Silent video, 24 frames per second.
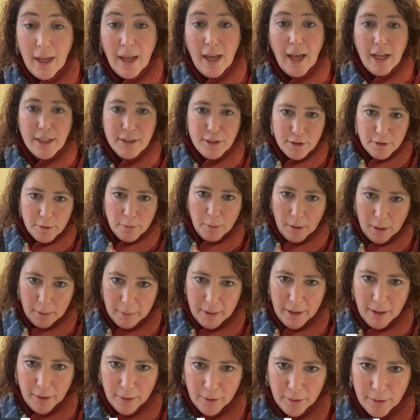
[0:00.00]
As you have
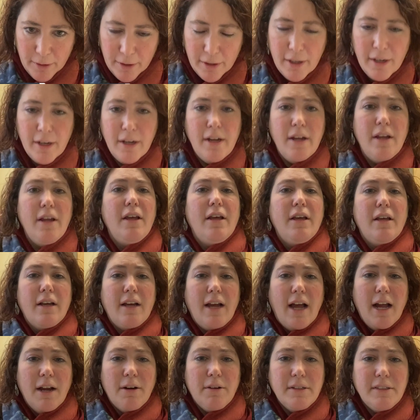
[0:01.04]
probably heard,
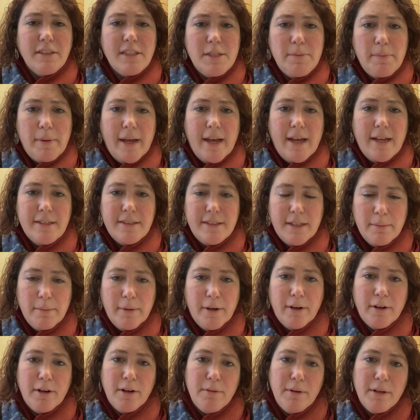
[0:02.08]
Congress has passed the
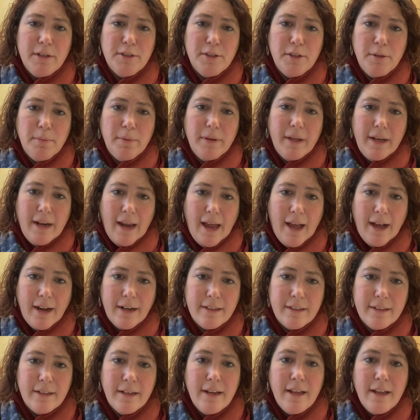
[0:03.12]
American Rescue Plan Act